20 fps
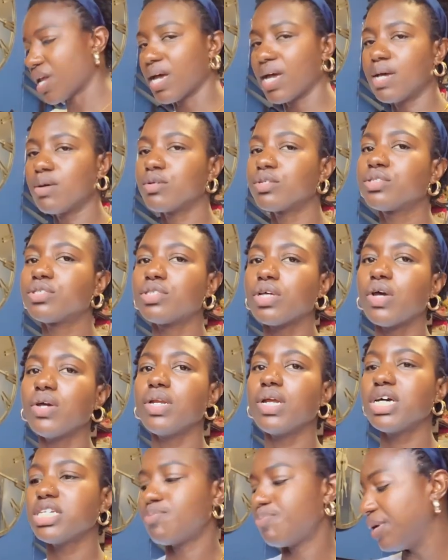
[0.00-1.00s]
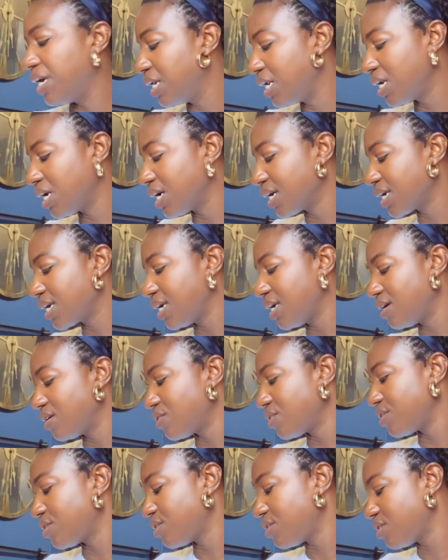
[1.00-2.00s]
It was so nice being in IKEA
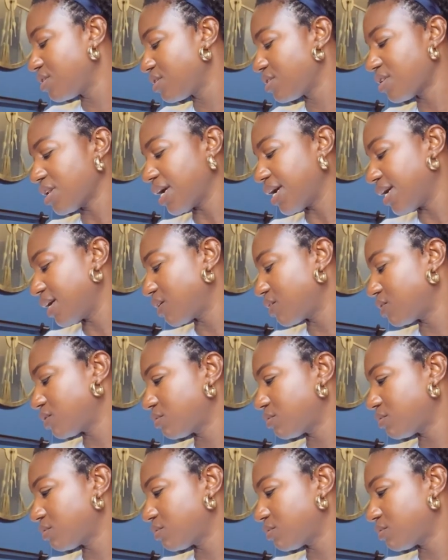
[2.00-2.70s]
though. Like,